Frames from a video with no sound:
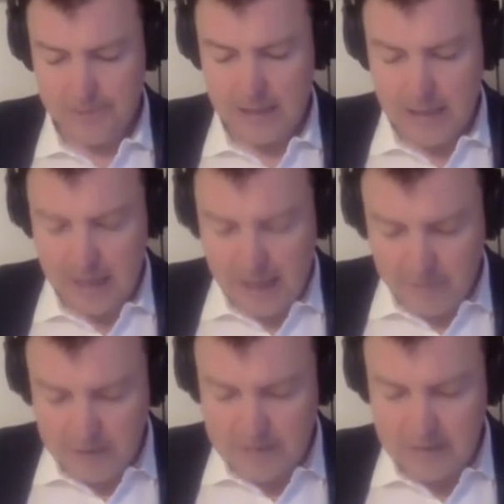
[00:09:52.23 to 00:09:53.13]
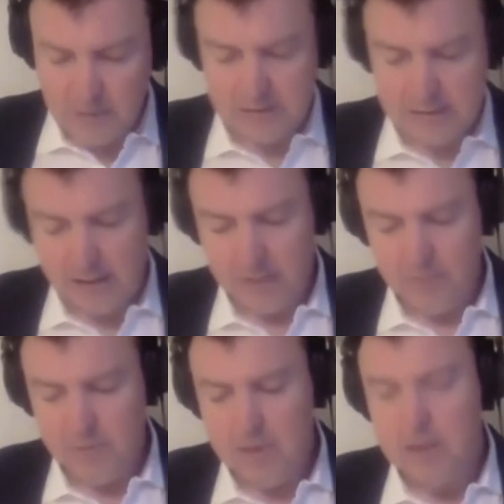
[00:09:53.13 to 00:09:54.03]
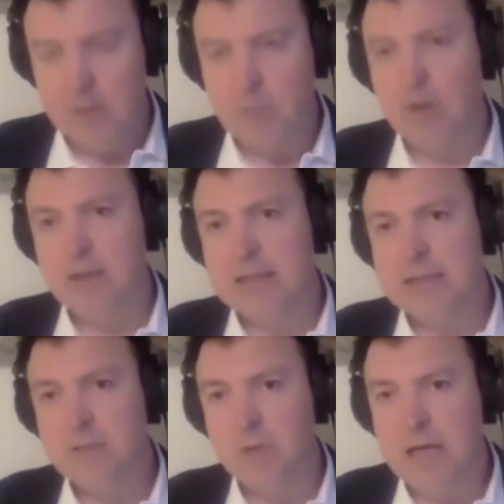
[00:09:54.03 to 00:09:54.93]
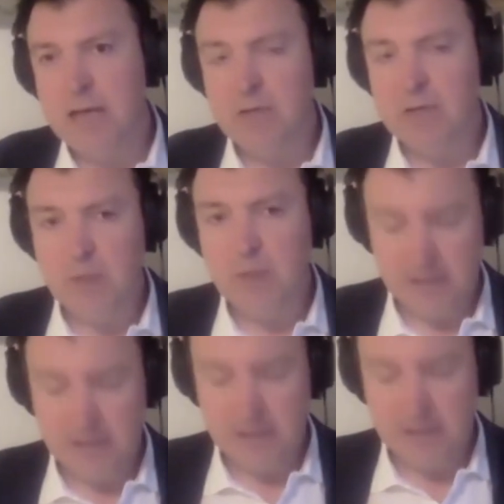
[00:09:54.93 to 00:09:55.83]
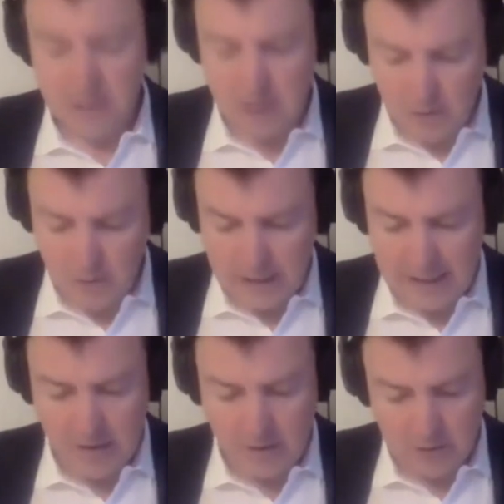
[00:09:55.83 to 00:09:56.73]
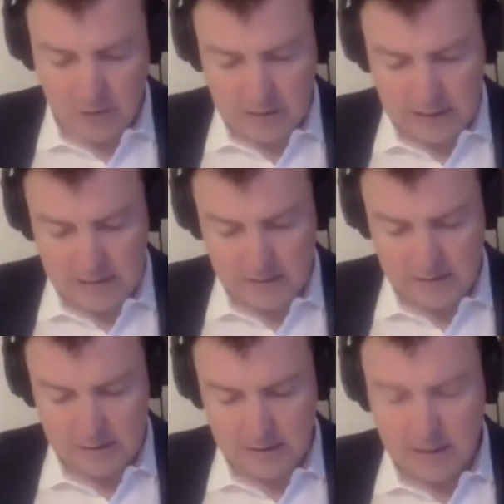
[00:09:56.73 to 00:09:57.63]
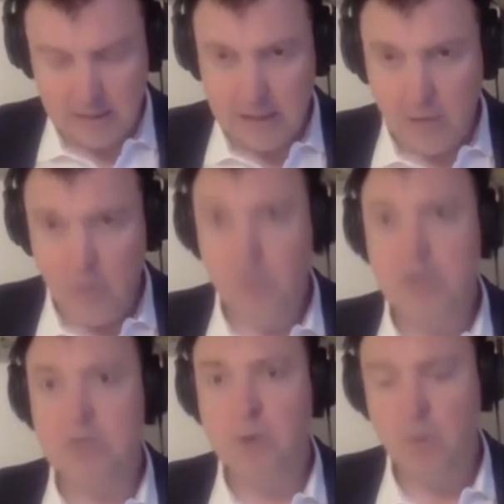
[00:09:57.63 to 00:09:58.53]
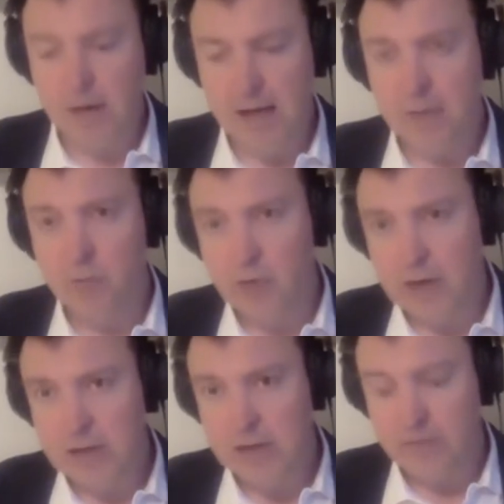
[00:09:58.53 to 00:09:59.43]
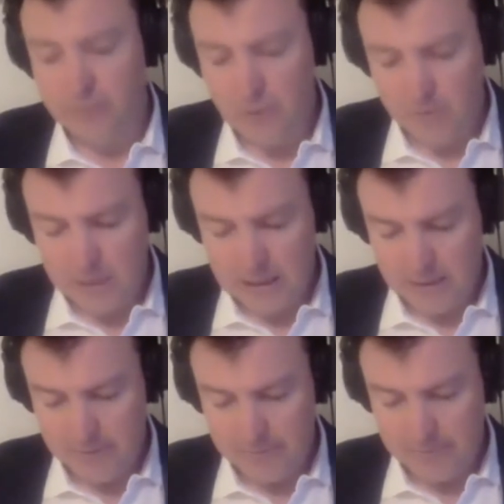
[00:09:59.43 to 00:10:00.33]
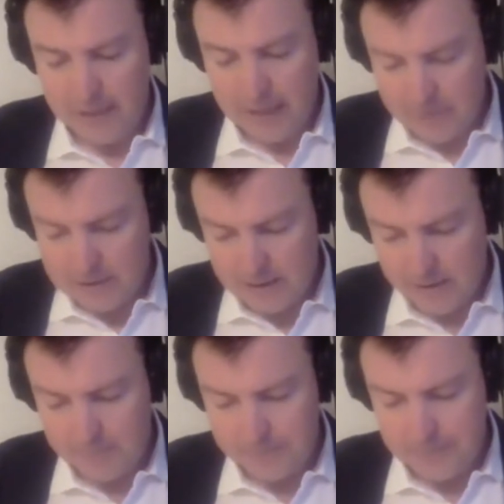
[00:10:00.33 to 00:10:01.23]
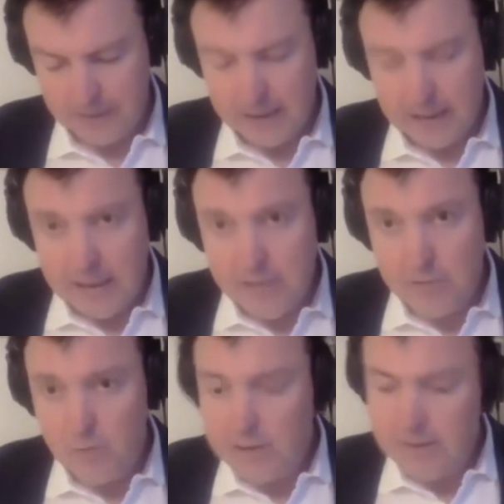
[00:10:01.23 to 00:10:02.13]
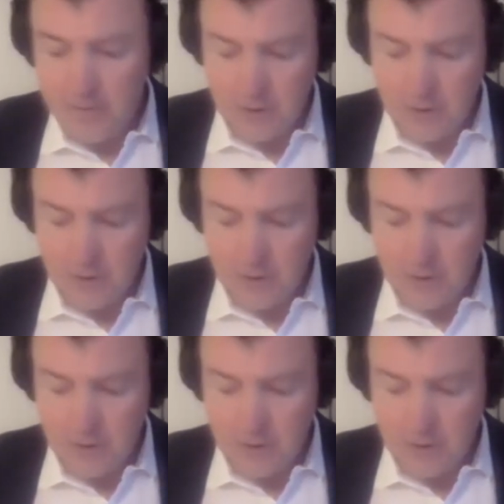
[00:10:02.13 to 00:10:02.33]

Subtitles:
Every single time, the policies were never dependent only on good leaders. They always required pressure from below, every time. even when there were good